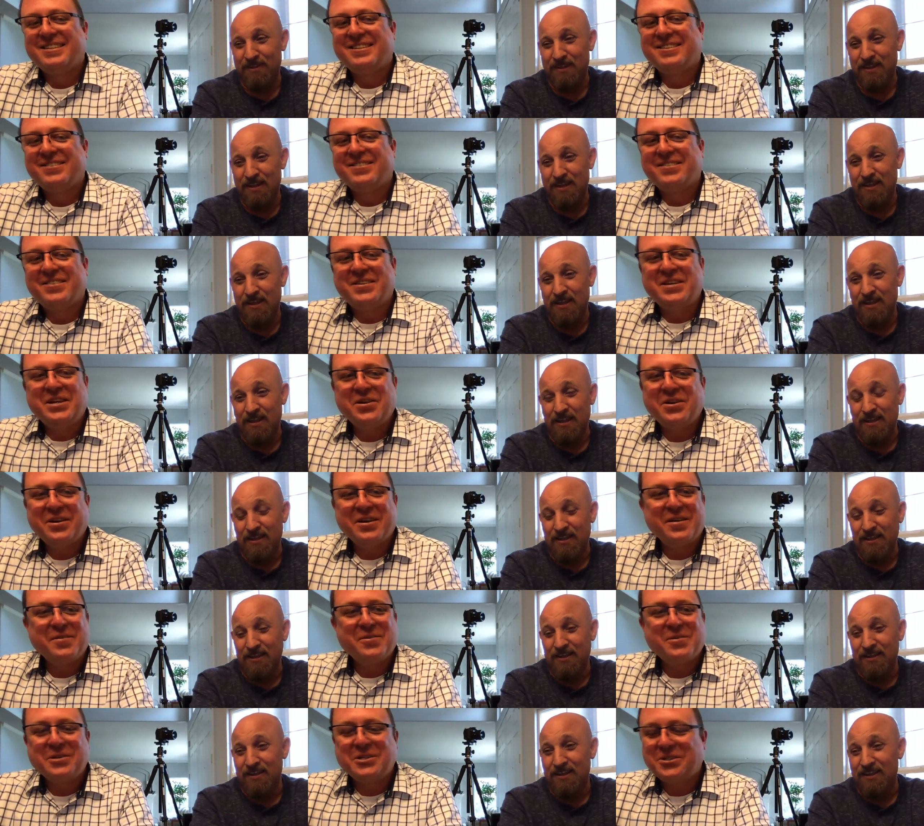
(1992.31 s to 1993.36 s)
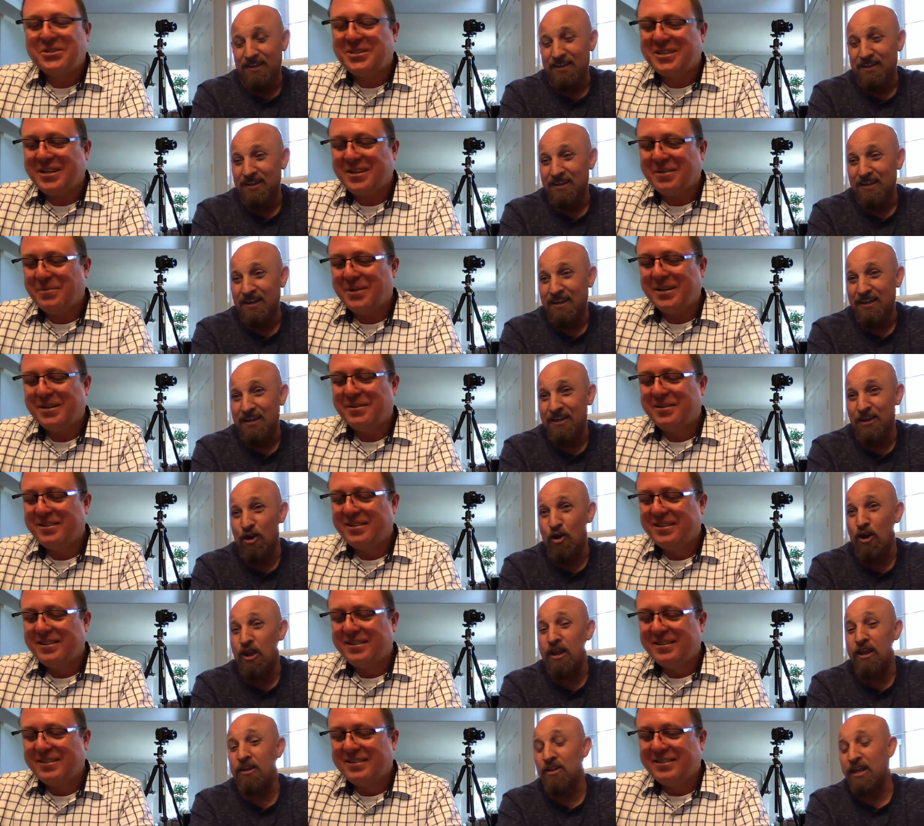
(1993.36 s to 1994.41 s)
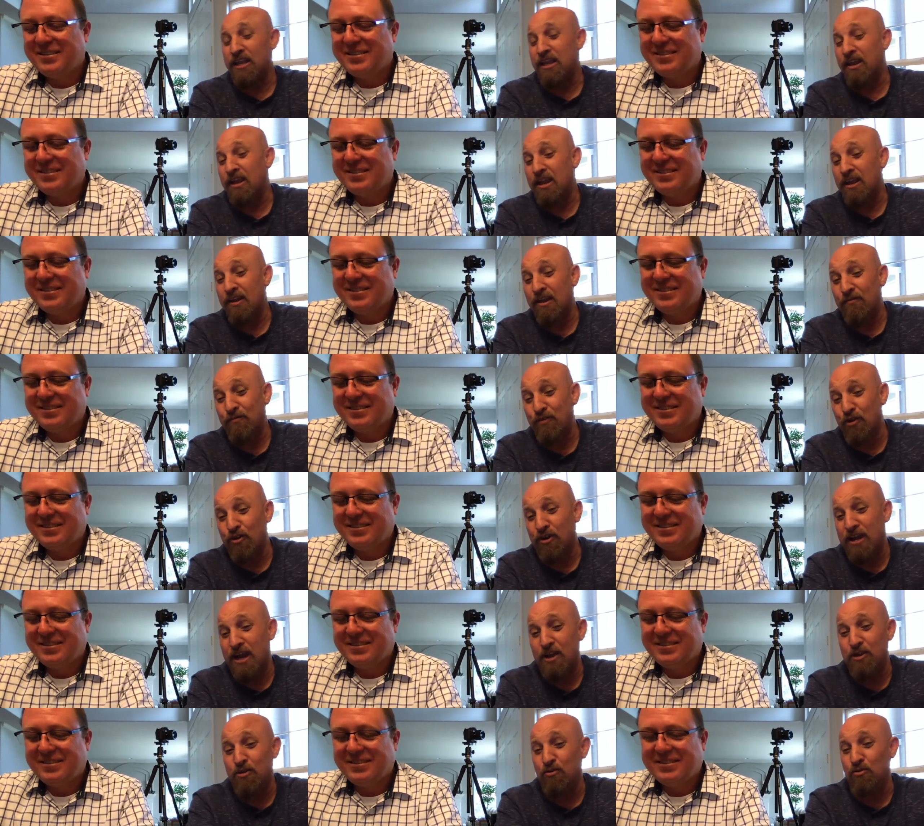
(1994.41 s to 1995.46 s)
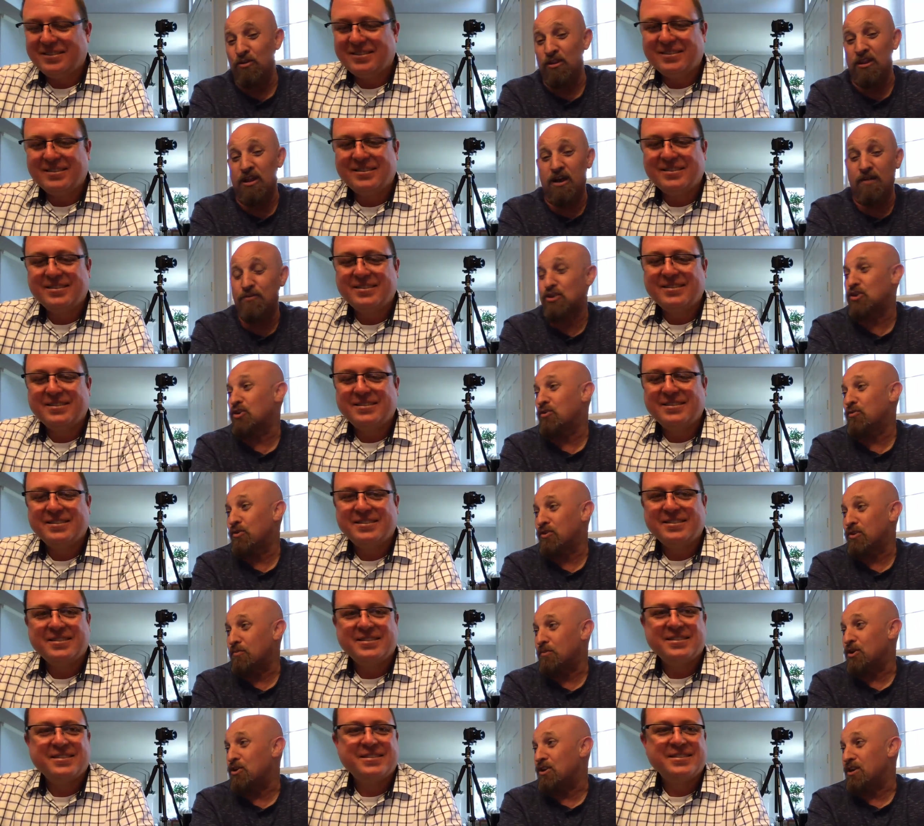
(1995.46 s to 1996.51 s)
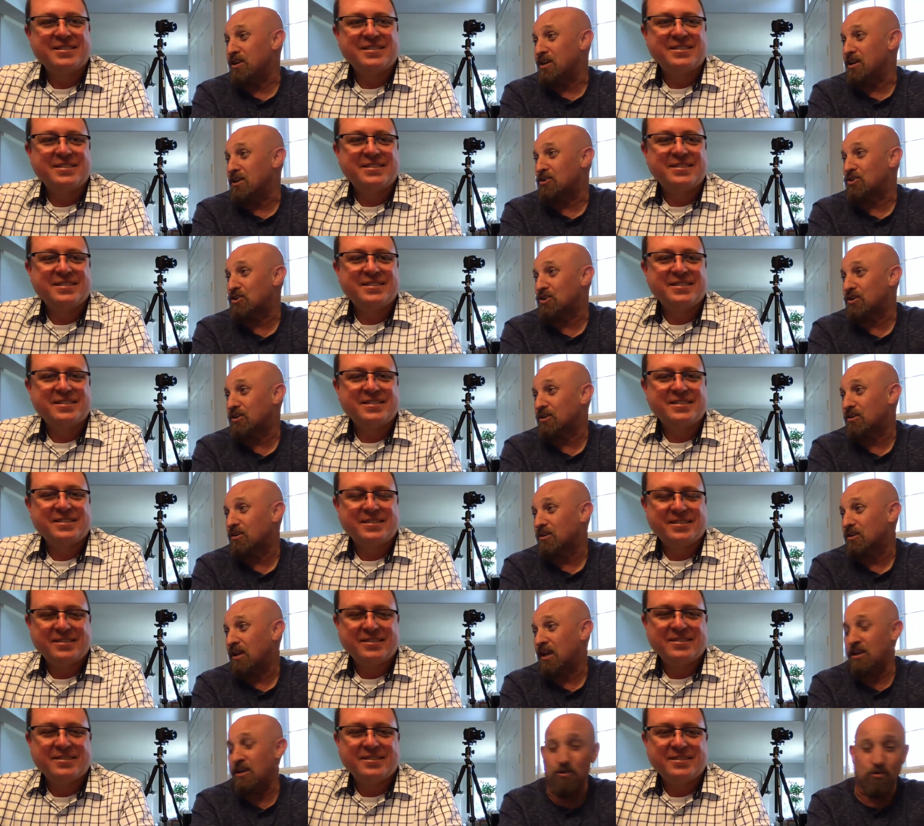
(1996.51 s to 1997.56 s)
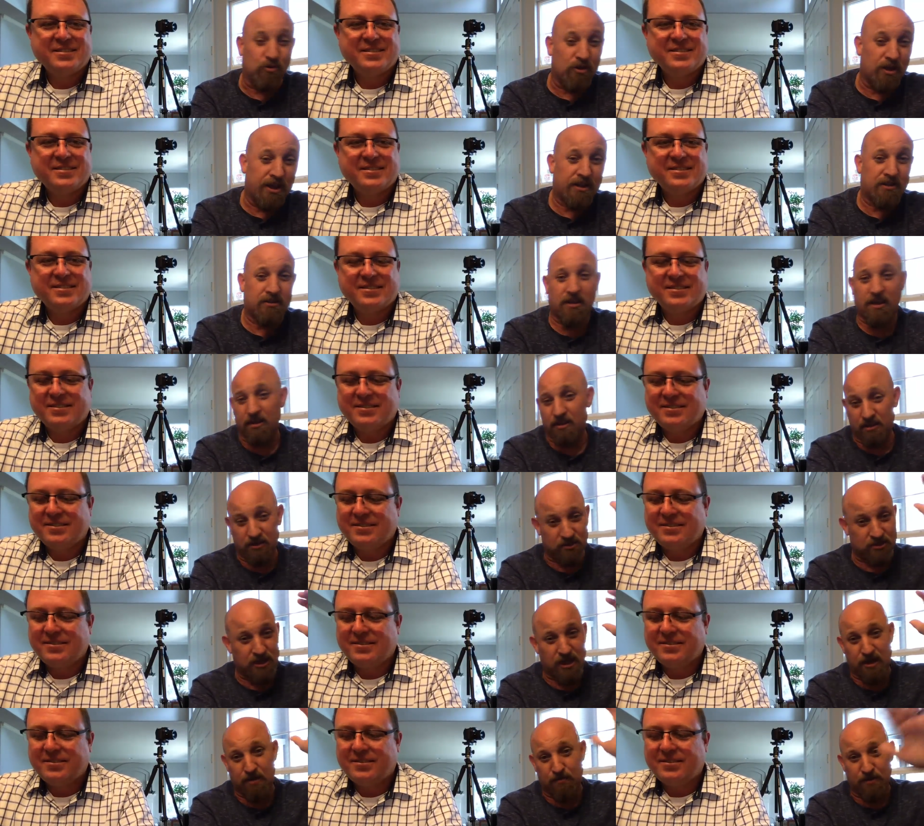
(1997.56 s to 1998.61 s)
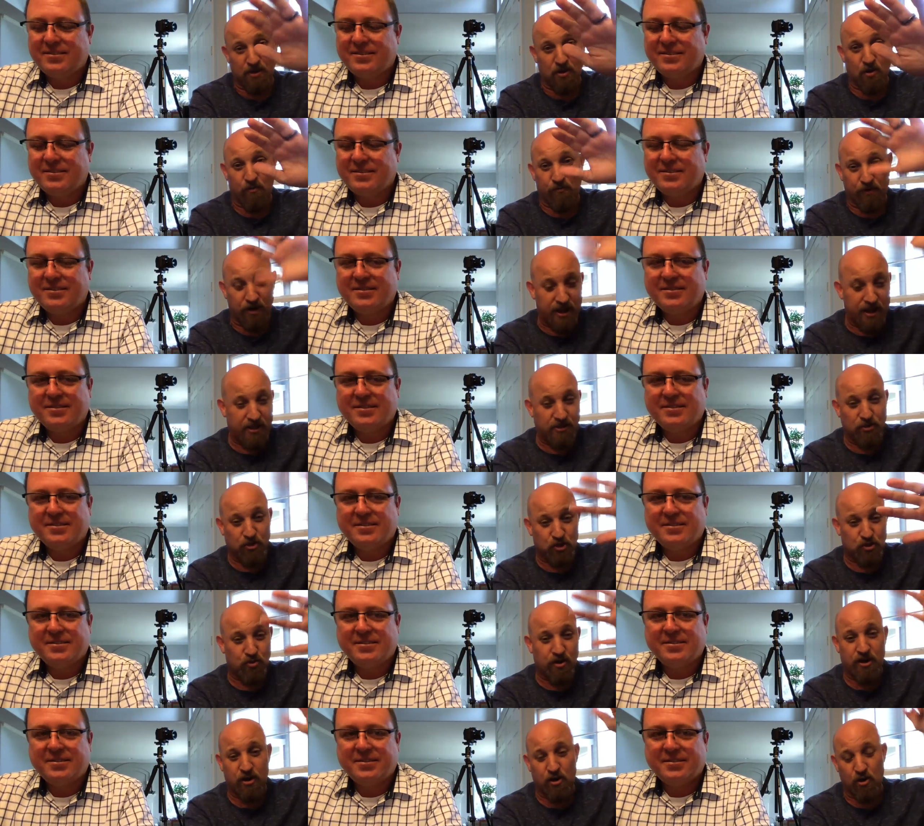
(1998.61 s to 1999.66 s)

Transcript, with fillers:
Speaker 1: well, you don't even know what you're talking about.
Speaker 2: You know, it, like if you're a guy who loves shooting with the beauty dish and you like that, it's got to be overhead and straight